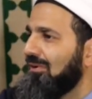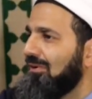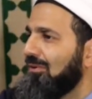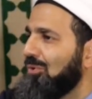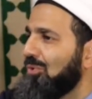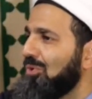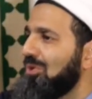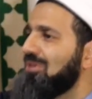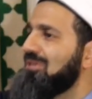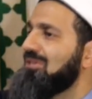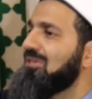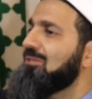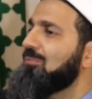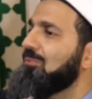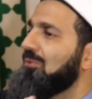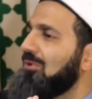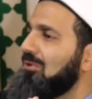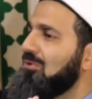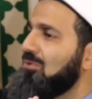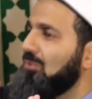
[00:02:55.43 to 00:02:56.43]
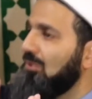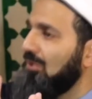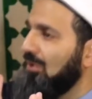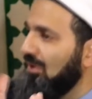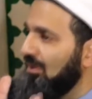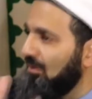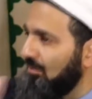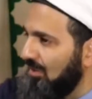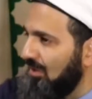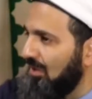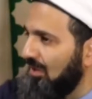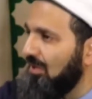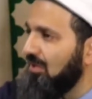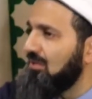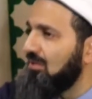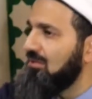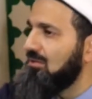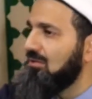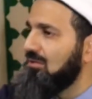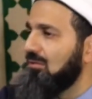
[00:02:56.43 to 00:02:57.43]
who his spiritual qibla
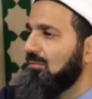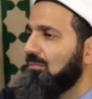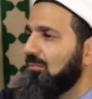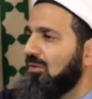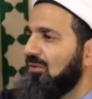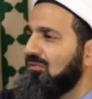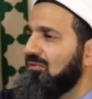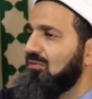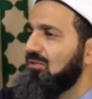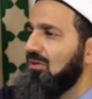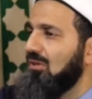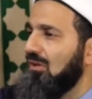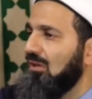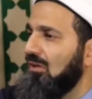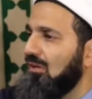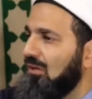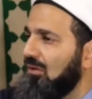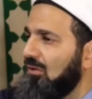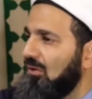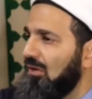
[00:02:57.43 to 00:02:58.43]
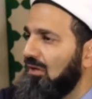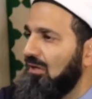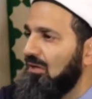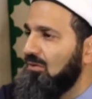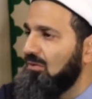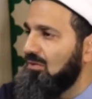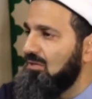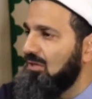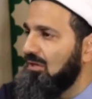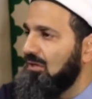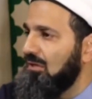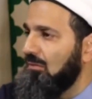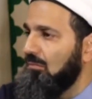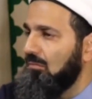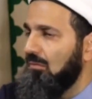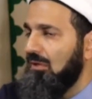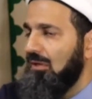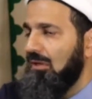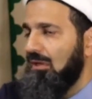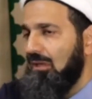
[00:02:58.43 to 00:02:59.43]
is, Prophet sallallahu alayhi wa sallam.
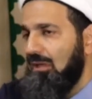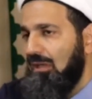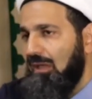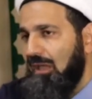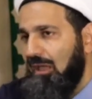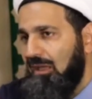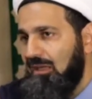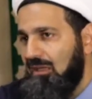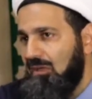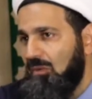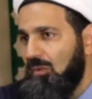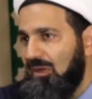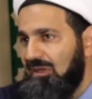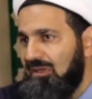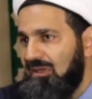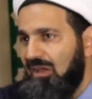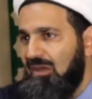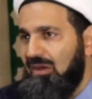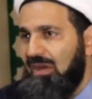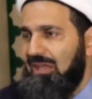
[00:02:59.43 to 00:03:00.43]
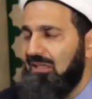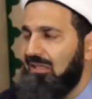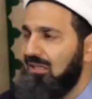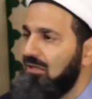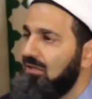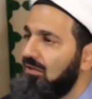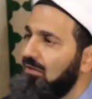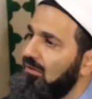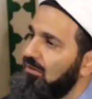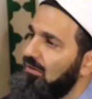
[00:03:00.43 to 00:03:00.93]
And he went directly,